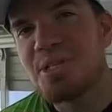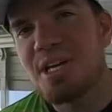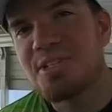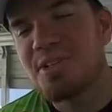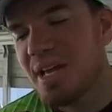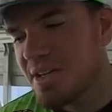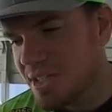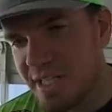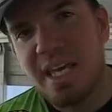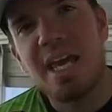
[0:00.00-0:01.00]
you yesterday I was
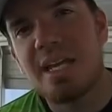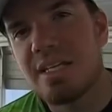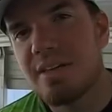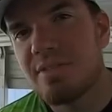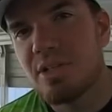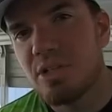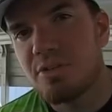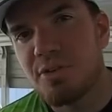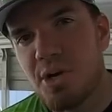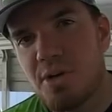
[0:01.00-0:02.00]
going to get ahead and give you a little
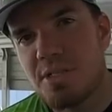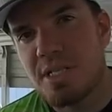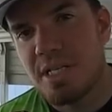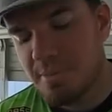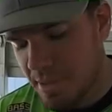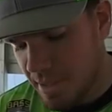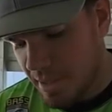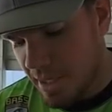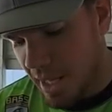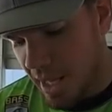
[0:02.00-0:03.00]
frog tip, and